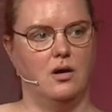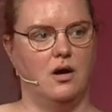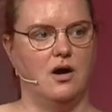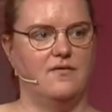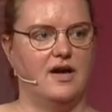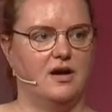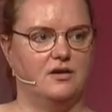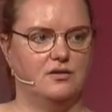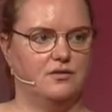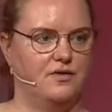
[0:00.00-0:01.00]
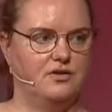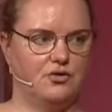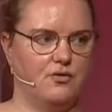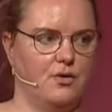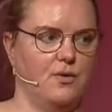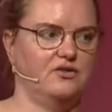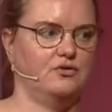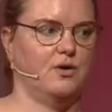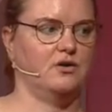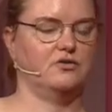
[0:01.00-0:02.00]
I've had uh, feature
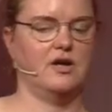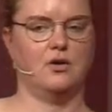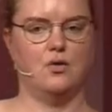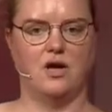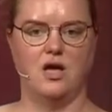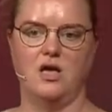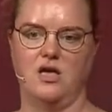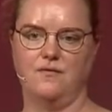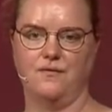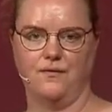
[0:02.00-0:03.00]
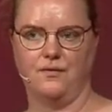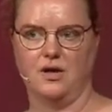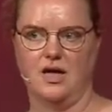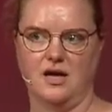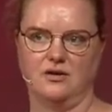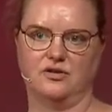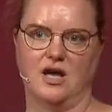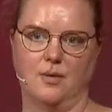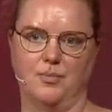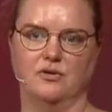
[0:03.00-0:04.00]
requests where it's like, okay, if X
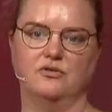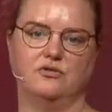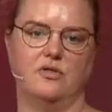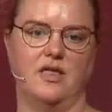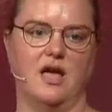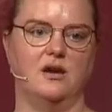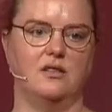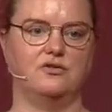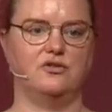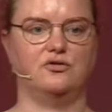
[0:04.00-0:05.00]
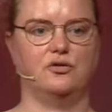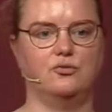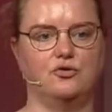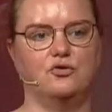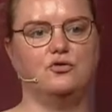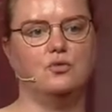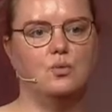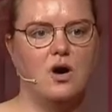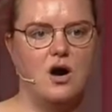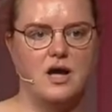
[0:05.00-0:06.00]
happens, then the system should do
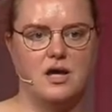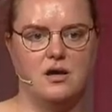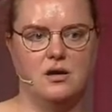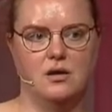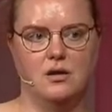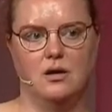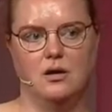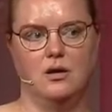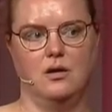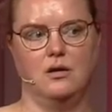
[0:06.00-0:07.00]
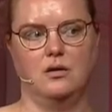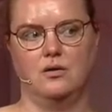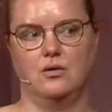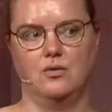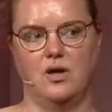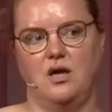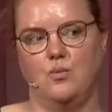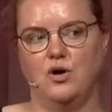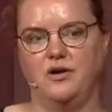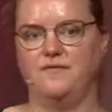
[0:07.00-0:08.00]
Y. Okay,
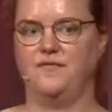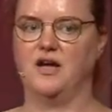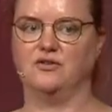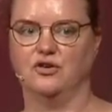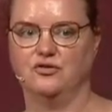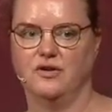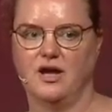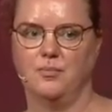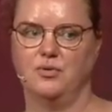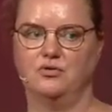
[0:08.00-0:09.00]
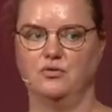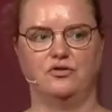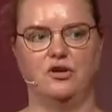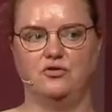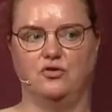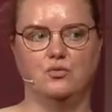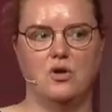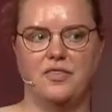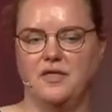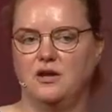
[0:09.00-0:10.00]
what if that doesn't happen? Does it do
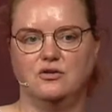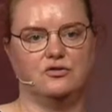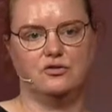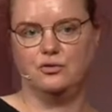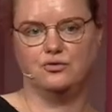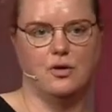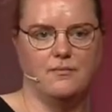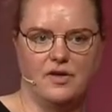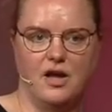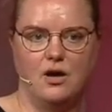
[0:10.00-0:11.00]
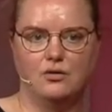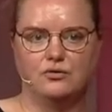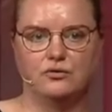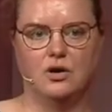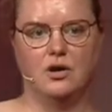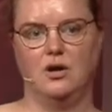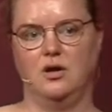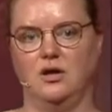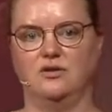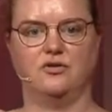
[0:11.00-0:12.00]
nothing? Does it do something else?
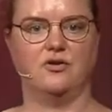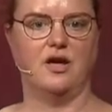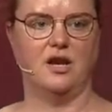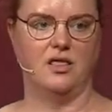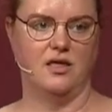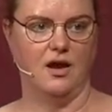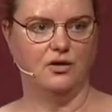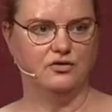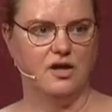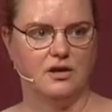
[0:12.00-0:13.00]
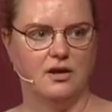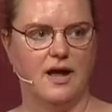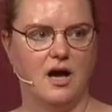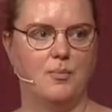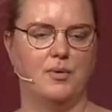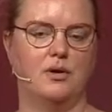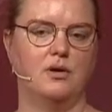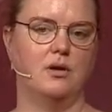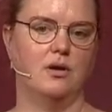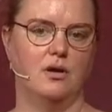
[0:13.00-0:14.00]
Is there anything else that can happen?
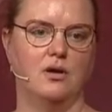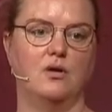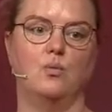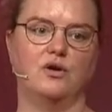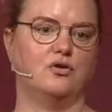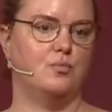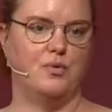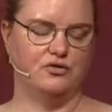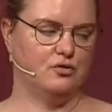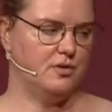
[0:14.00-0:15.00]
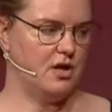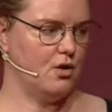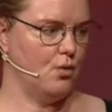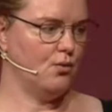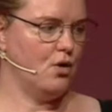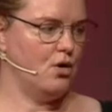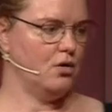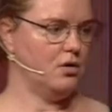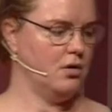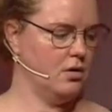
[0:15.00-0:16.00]
What could possibly go wrong?